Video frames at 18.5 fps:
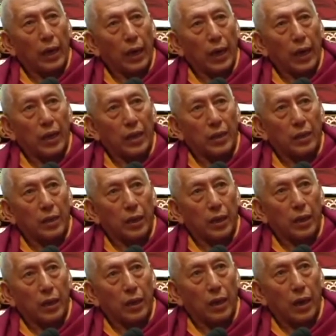I
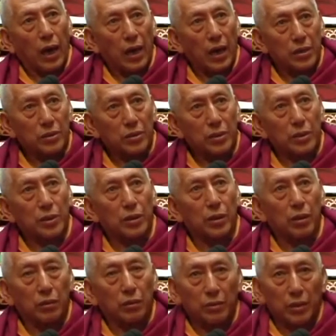asked the
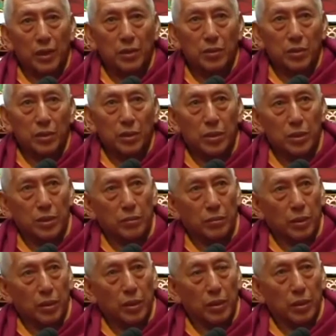organizers,
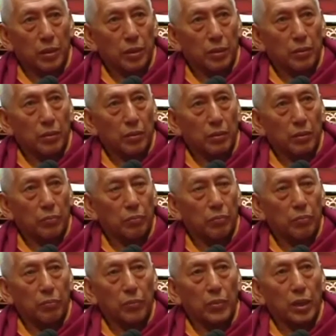
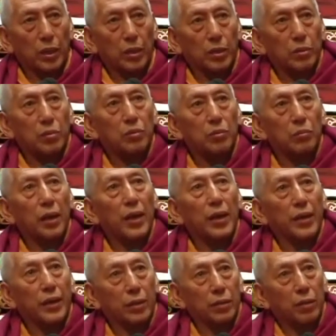due to my
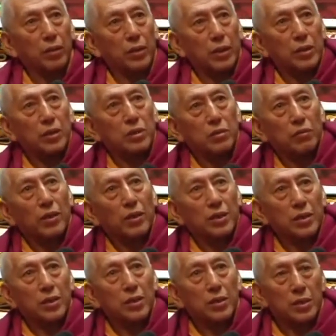ignorance,
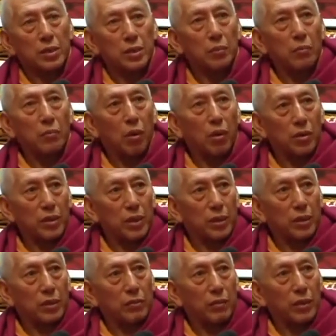what is
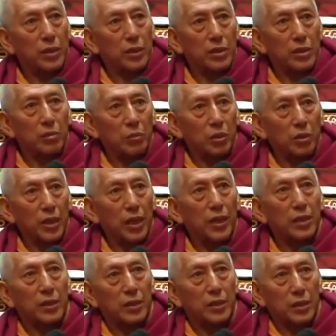modern, what is
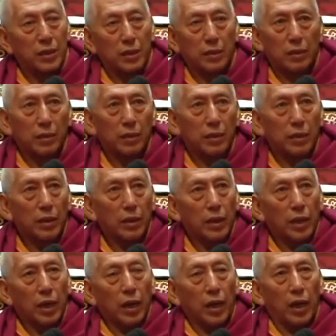modernity?
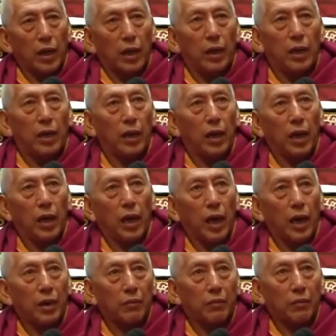
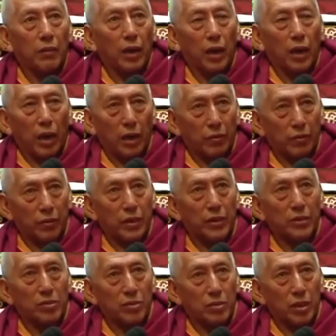are
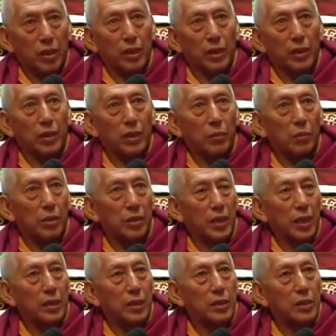we still in the
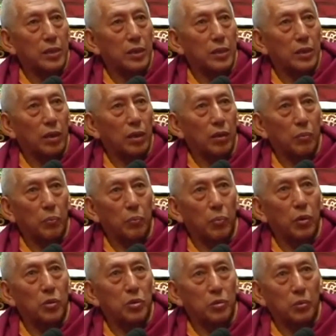modernity or
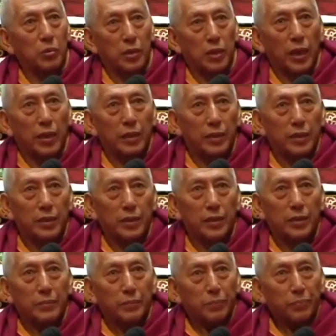
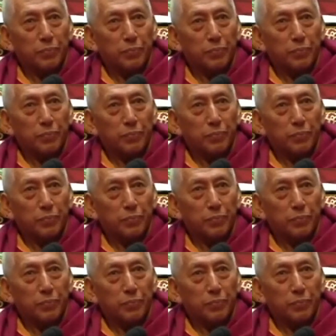post-modernity?